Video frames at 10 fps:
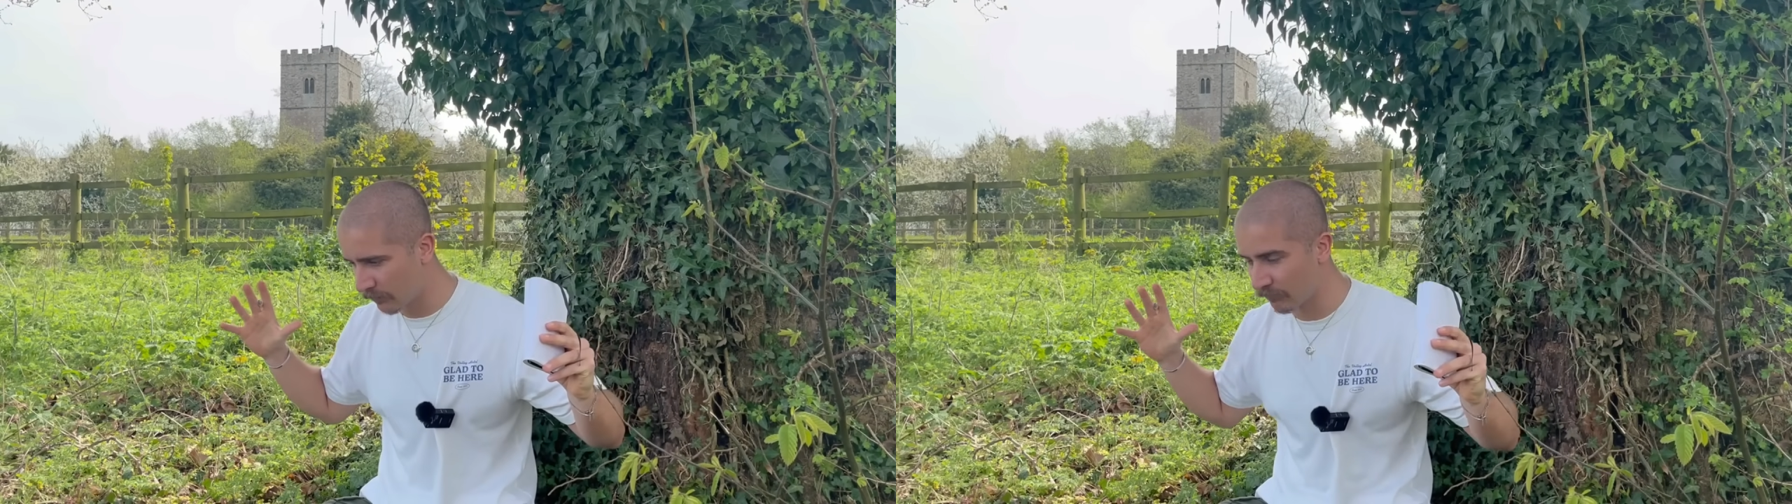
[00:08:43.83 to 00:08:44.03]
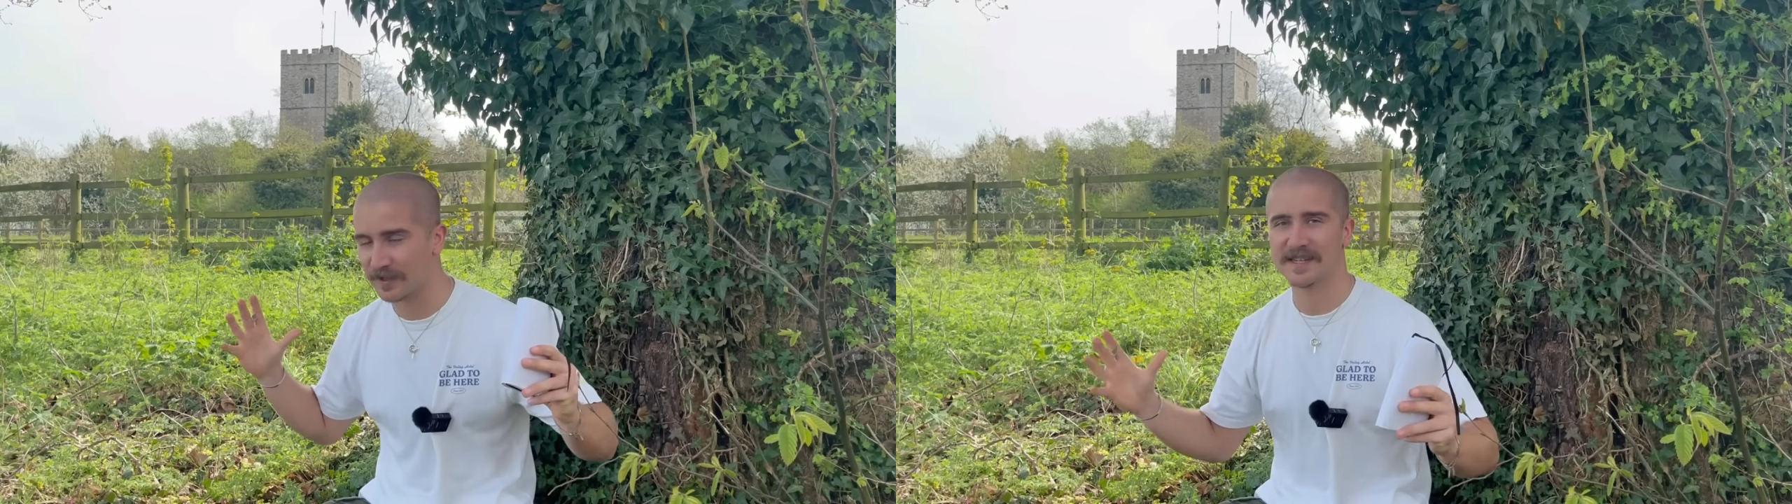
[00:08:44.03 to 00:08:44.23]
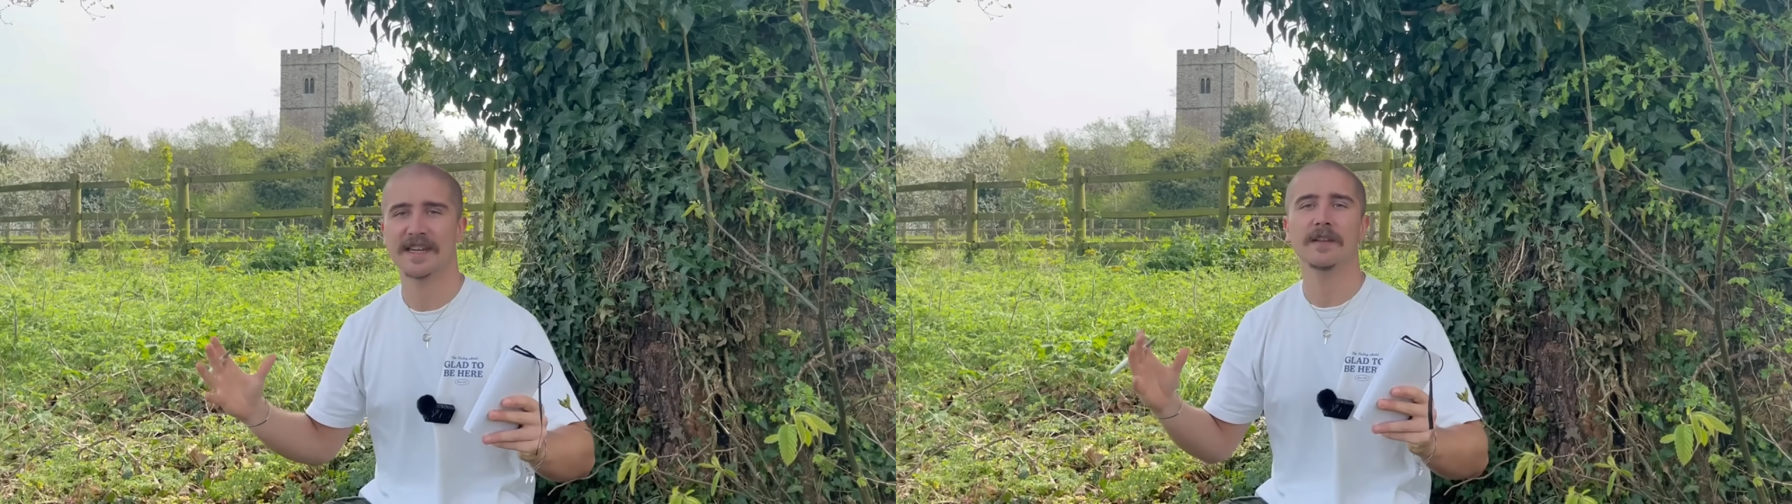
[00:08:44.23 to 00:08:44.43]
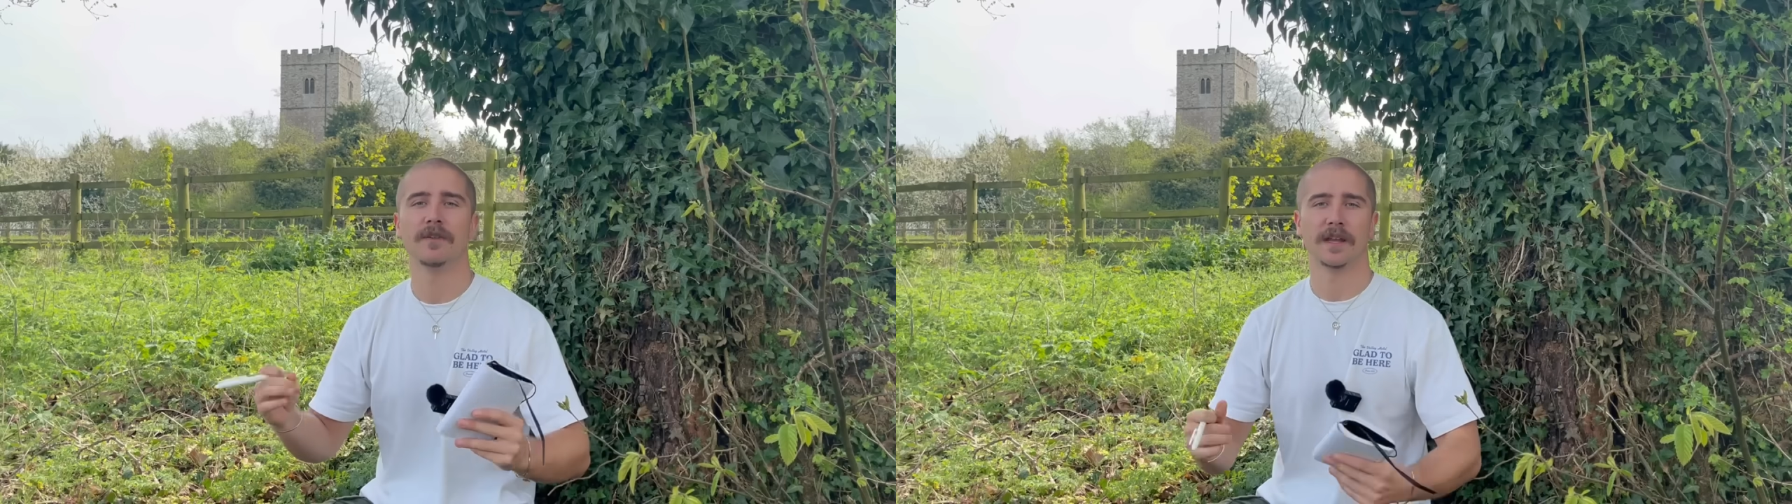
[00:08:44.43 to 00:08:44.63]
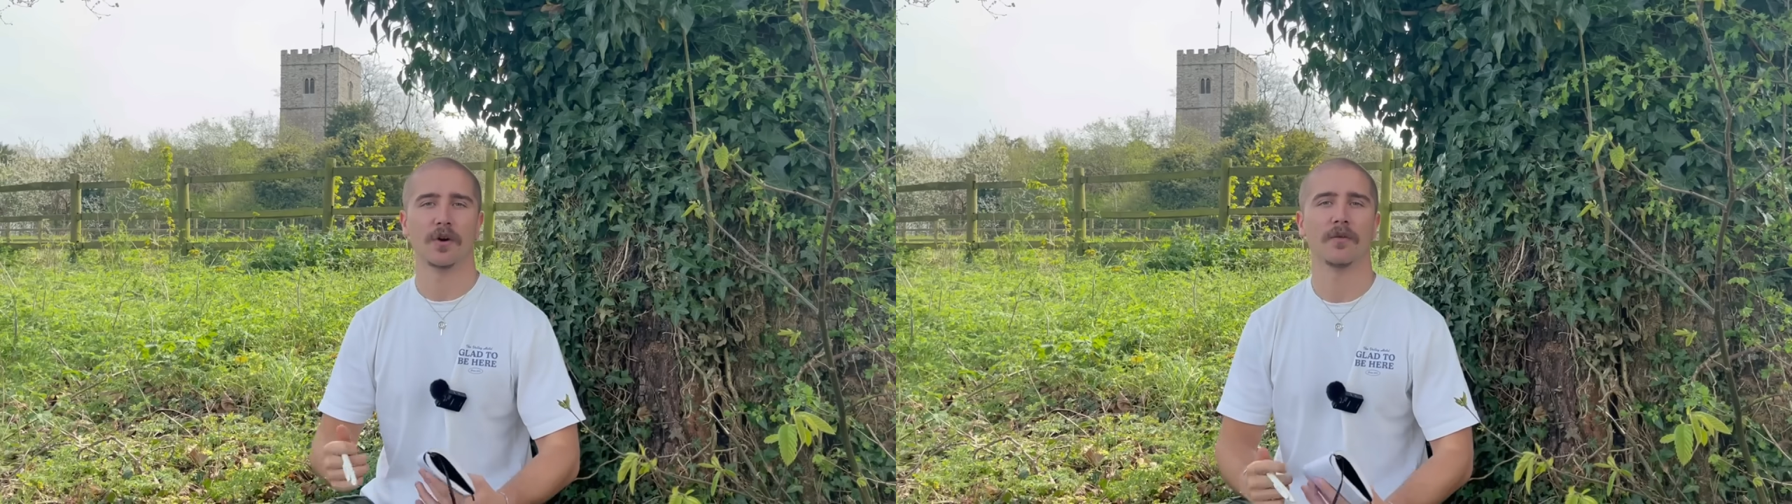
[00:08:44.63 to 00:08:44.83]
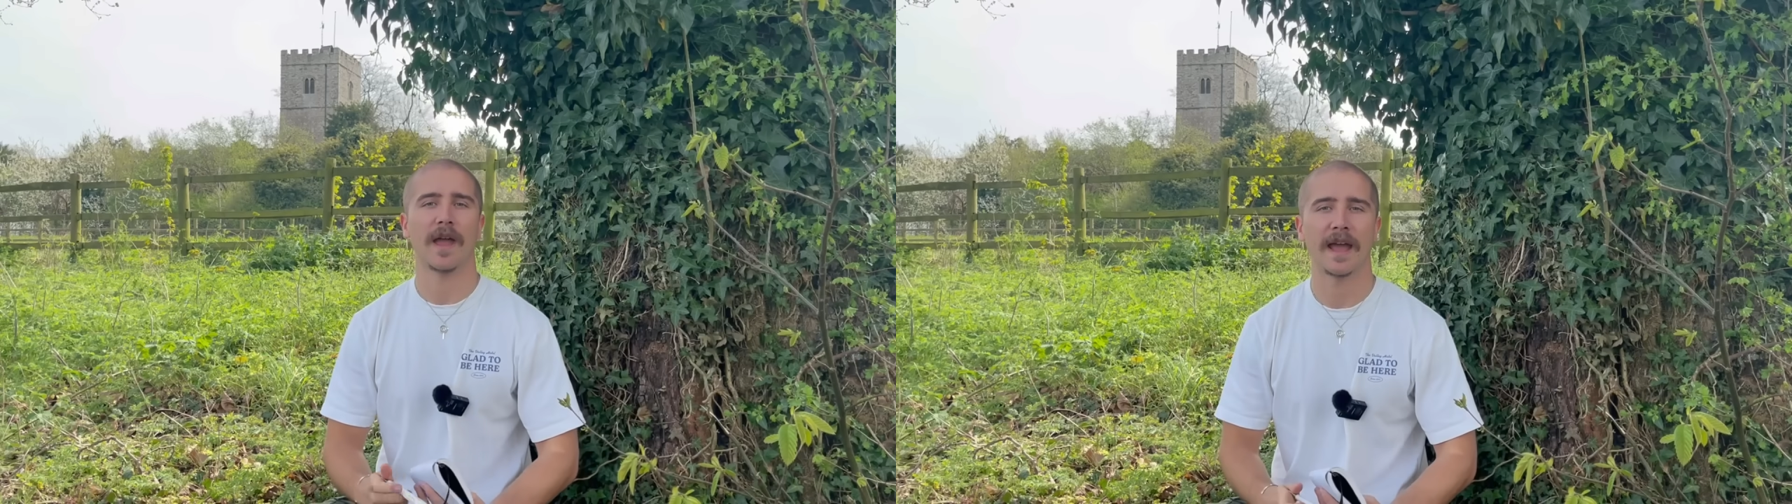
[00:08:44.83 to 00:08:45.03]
receiving of